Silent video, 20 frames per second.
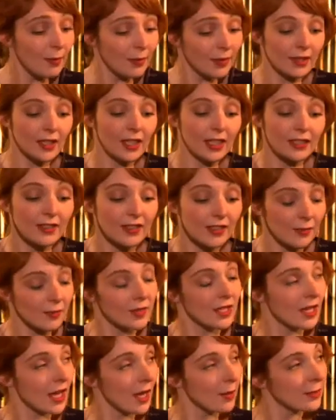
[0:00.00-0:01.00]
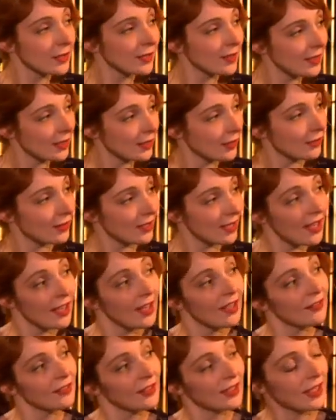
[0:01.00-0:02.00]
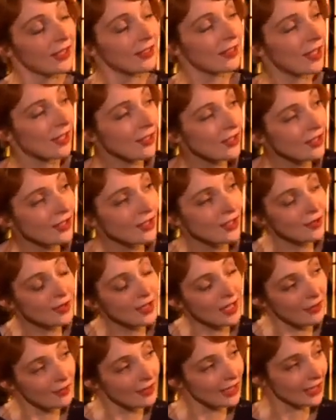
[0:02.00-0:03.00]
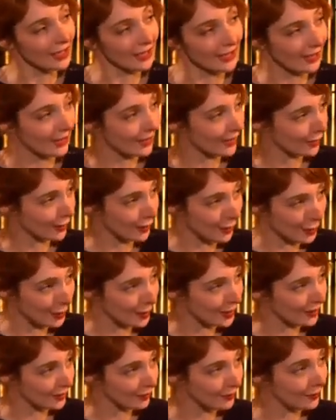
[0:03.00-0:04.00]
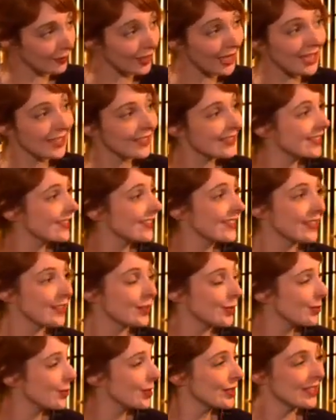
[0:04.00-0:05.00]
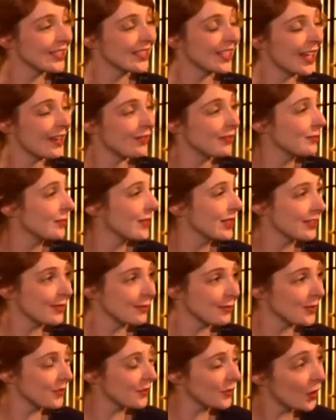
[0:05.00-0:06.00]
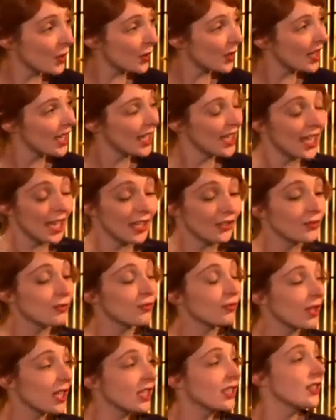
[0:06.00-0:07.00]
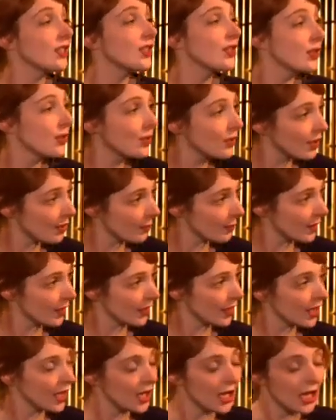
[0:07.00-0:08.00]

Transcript: but then something happens in your life and that touches you directly, you know, in places you wouldn't have imagined before, and you're ready to do something,